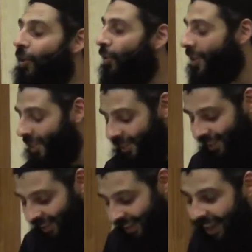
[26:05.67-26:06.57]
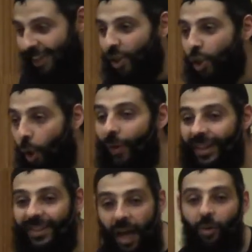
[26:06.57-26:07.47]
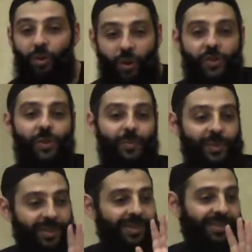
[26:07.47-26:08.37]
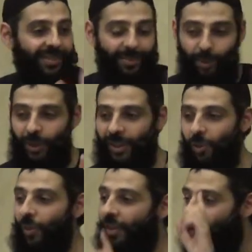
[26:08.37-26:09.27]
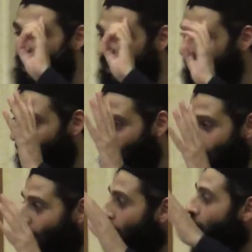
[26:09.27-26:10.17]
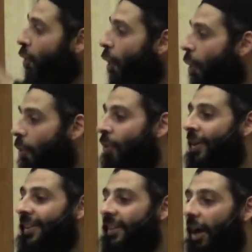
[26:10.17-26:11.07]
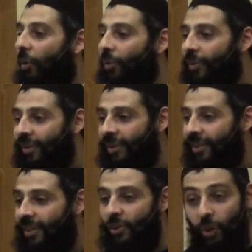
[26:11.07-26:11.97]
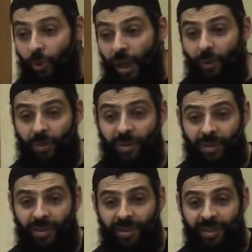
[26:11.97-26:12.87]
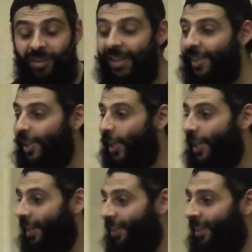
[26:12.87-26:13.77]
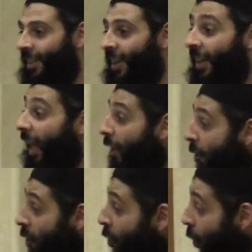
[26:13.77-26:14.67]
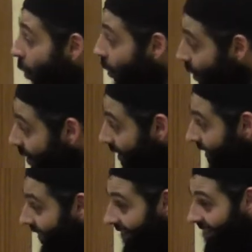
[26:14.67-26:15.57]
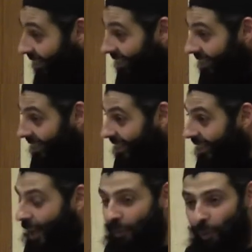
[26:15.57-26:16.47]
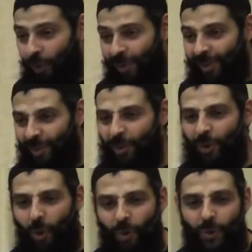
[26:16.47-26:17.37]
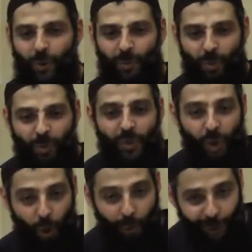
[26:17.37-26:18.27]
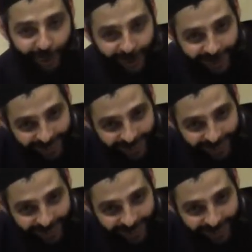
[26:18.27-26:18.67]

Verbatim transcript: You know this slowing down concept. Put it this way, the first thing I want you to know, slow down. Slow down. There is a saying, life is short. Therefore, we all should move slower.